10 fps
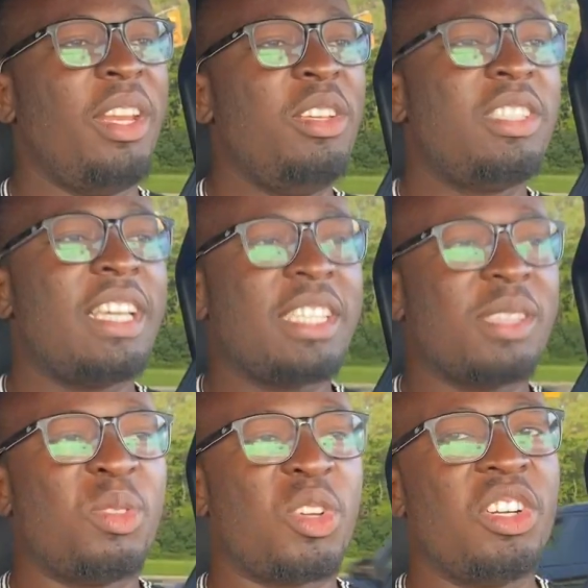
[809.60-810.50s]
you take
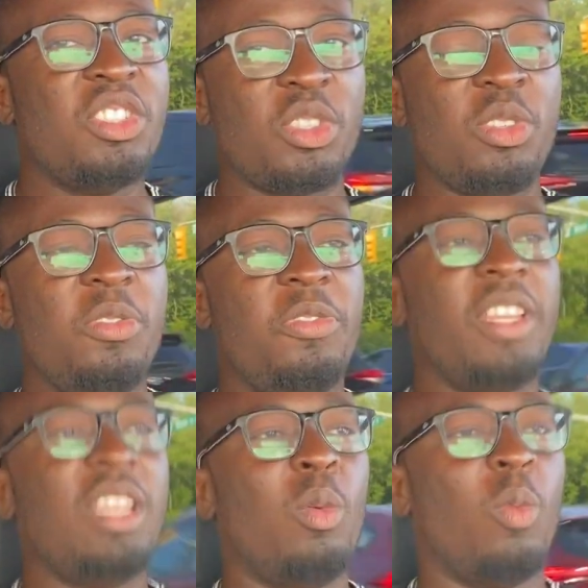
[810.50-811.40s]
some turns, you do
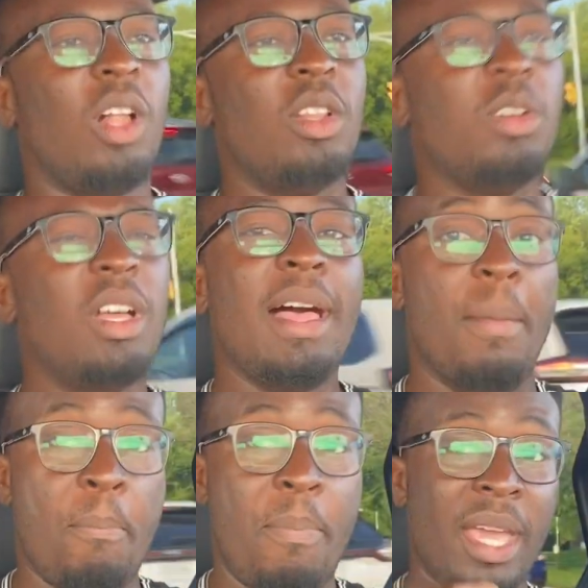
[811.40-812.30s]
feel it wallow a
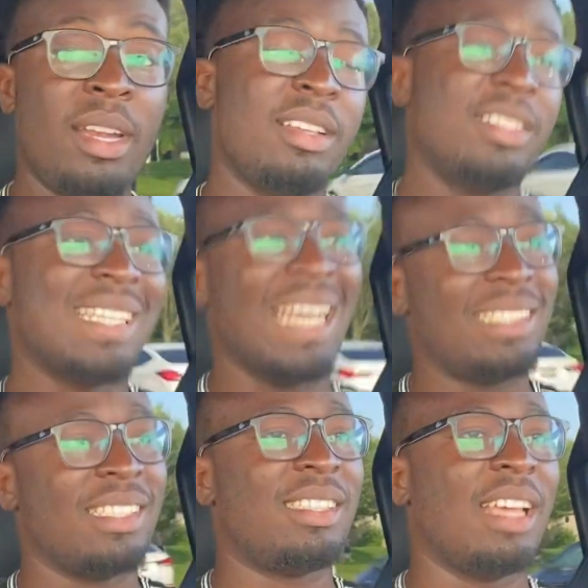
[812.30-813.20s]
bit side
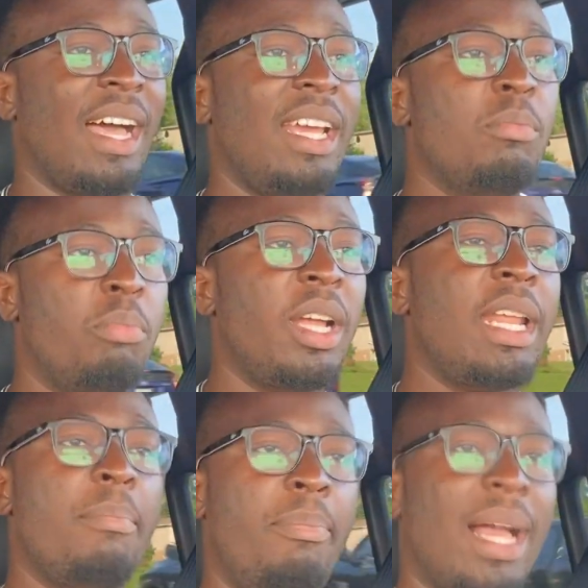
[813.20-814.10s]
to side, but
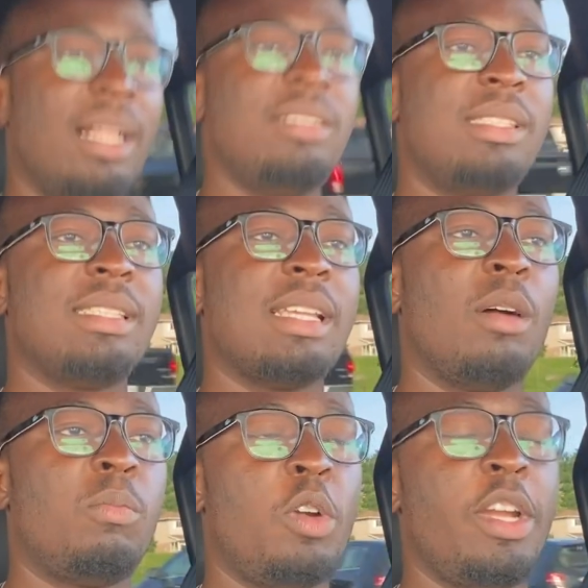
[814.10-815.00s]
it balances
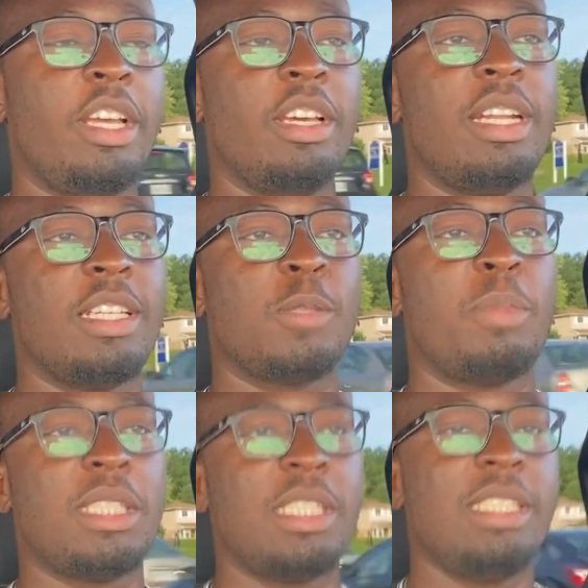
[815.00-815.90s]
out pretty good,
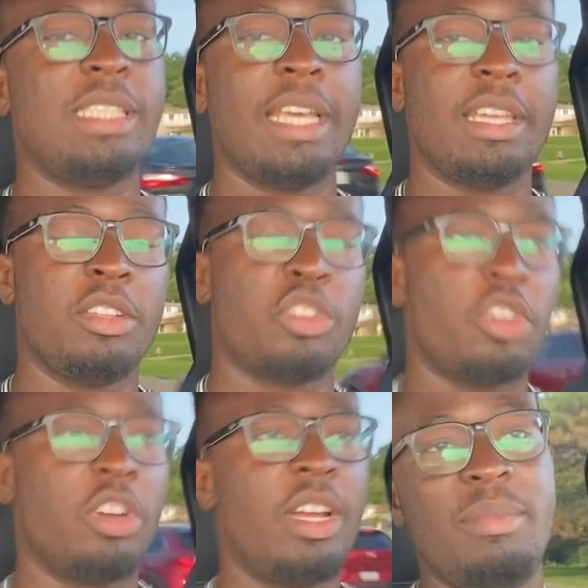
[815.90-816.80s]
especially taking a
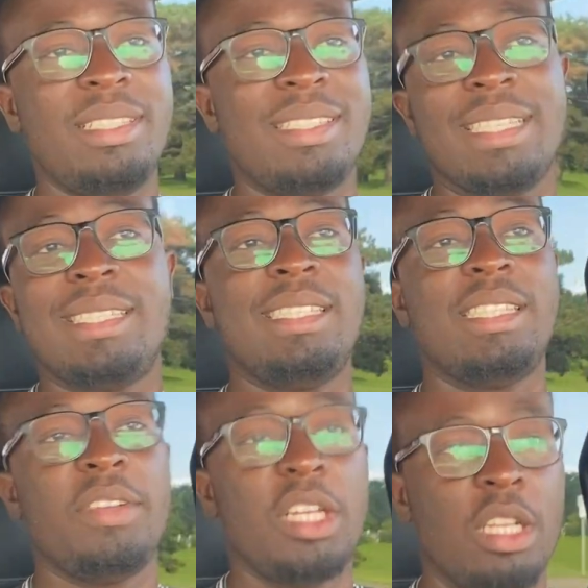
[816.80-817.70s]
turn, 60,
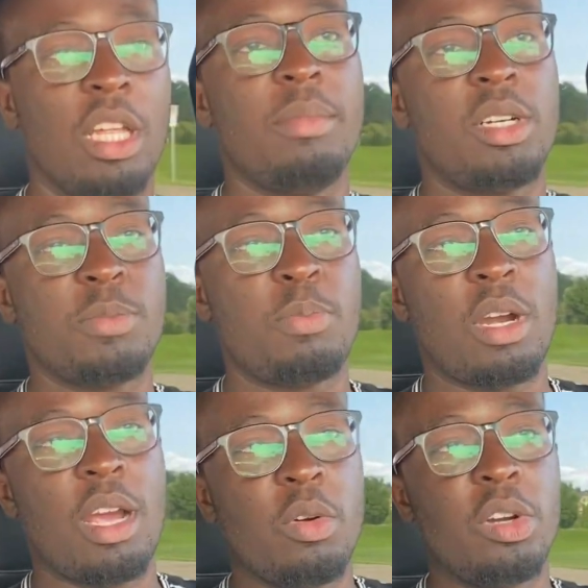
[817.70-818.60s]
70 kilometers per
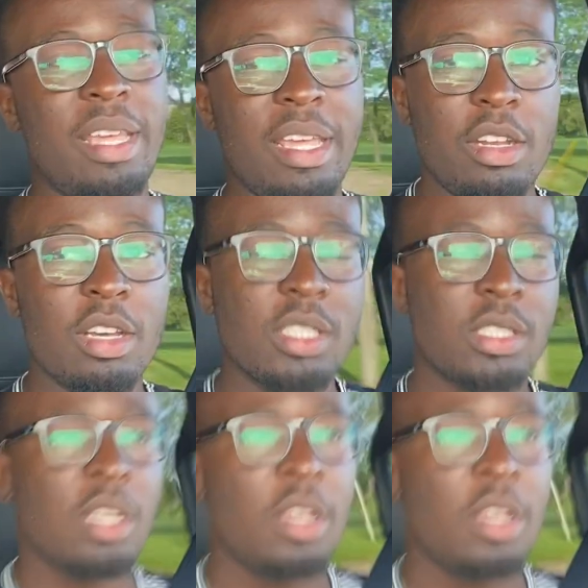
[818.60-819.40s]
hour. It does